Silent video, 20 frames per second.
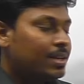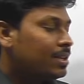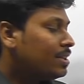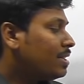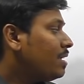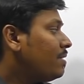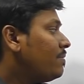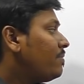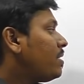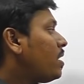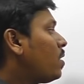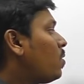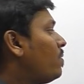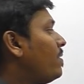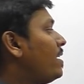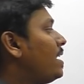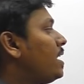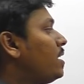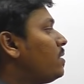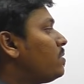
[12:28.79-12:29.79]
Then now
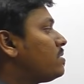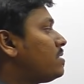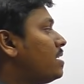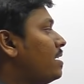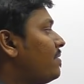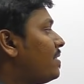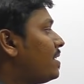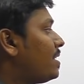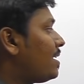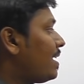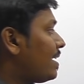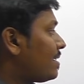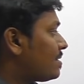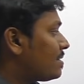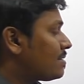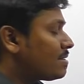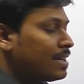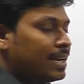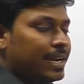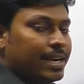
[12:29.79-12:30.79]
we need to say whether x
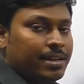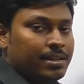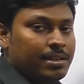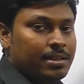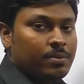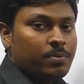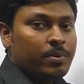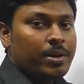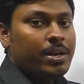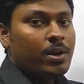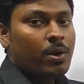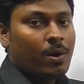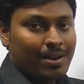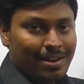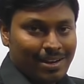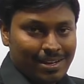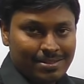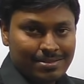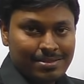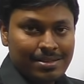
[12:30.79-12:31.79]
is greater than y or
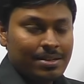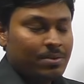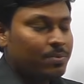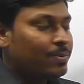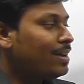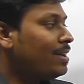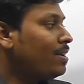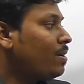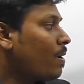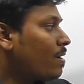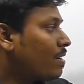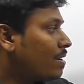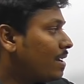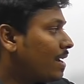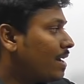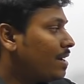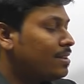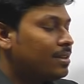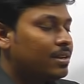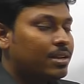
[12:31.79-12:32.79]
less than y or
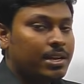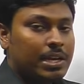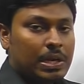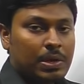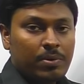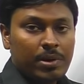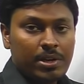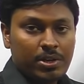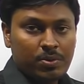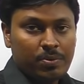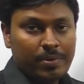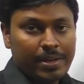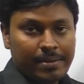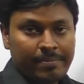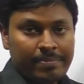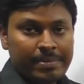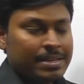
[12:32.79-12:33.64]
greater than or equal to y.